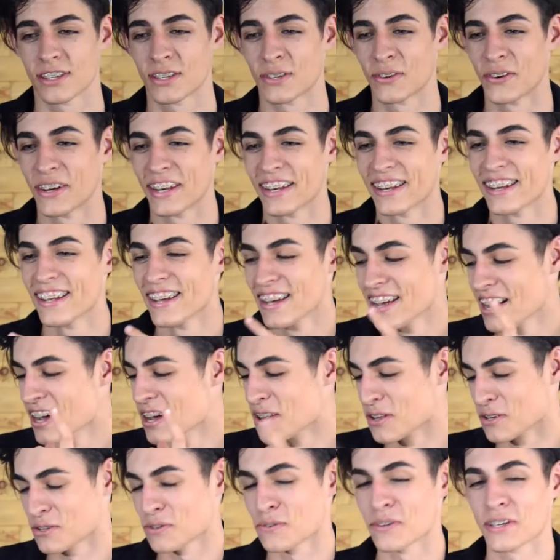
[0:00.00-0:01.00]
This one,
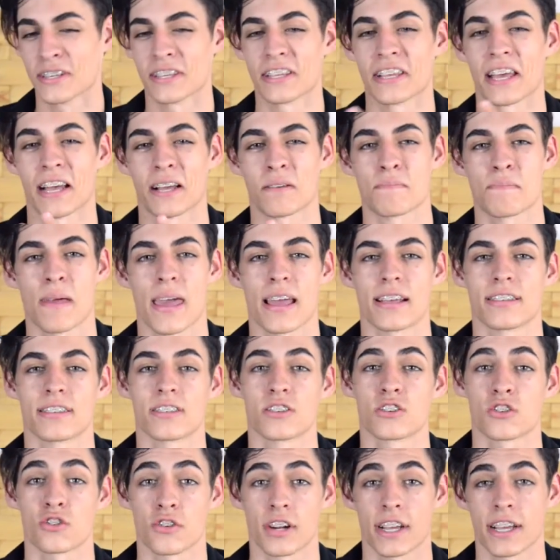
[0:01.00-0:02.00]
this one is like eggs and
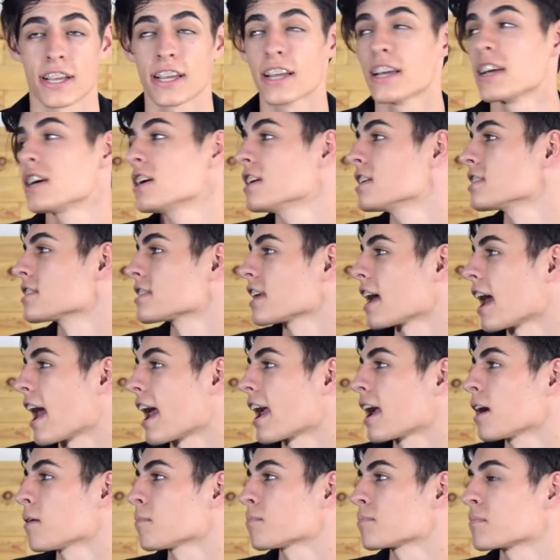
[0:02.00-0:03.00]
string, to
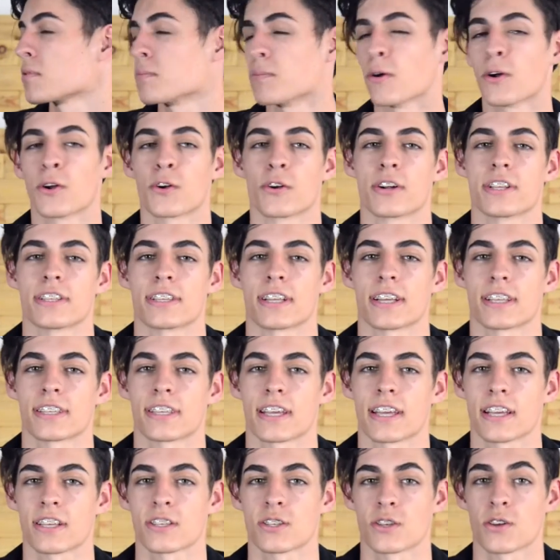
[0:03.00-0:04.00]
hang up, the Polaroids that I
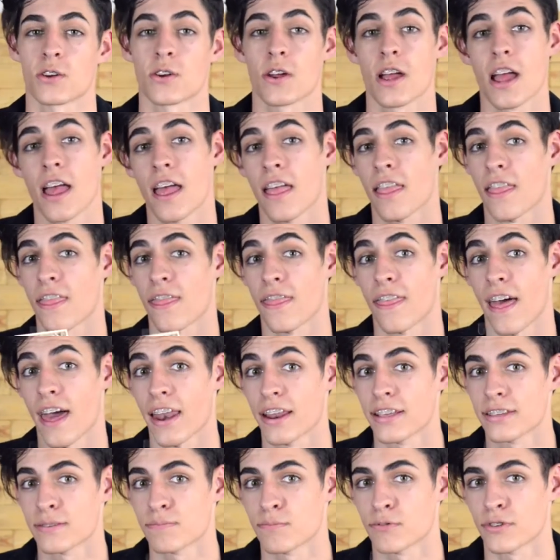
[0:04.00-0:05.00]
take, so that
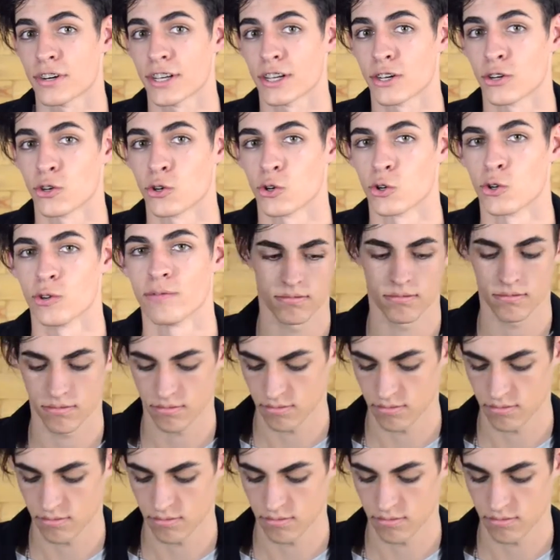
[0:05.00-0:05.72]
is pretty cool.